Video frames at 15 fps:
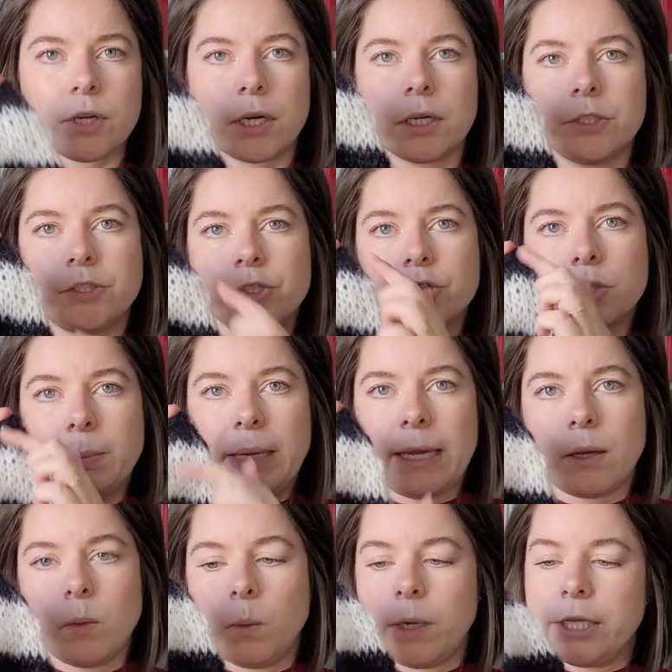are just
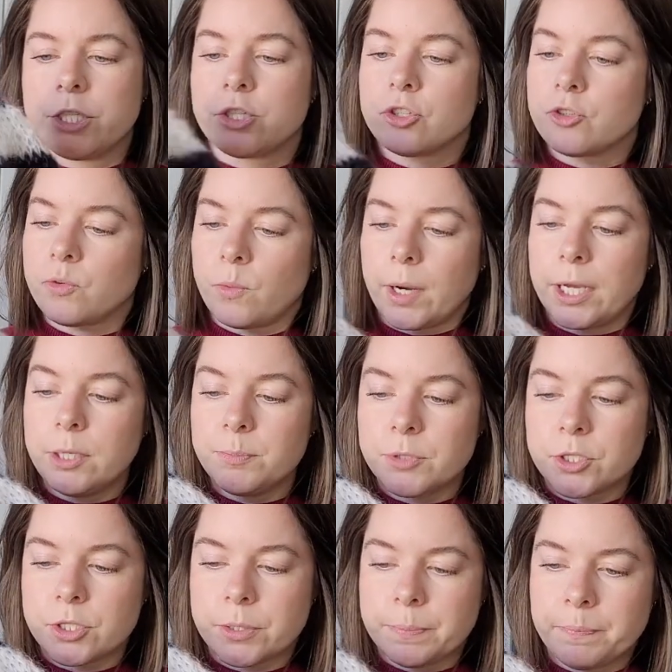black and white
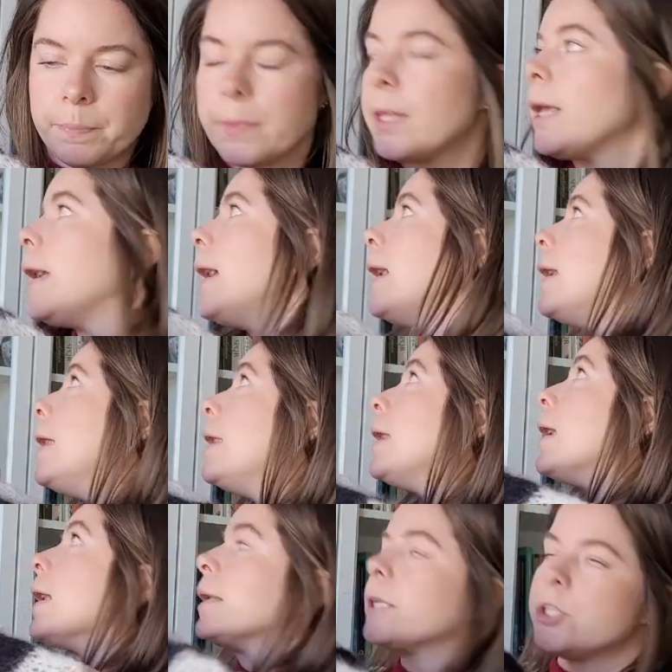stripes, and
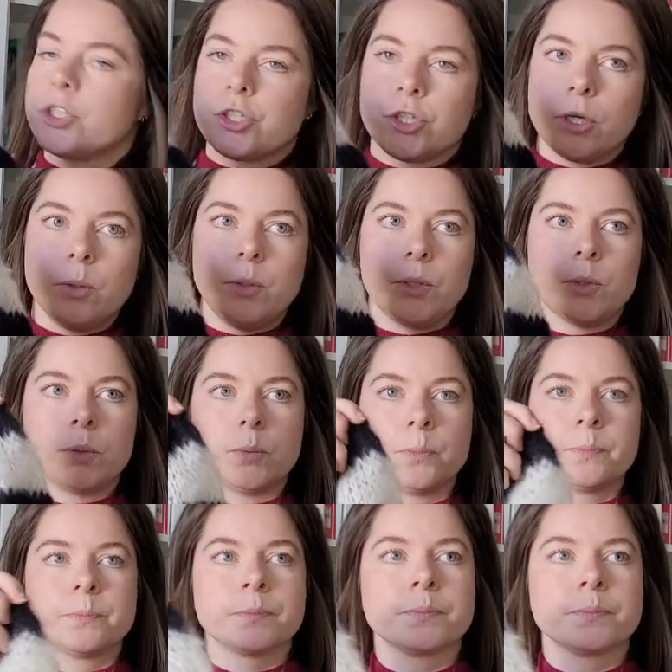I can show you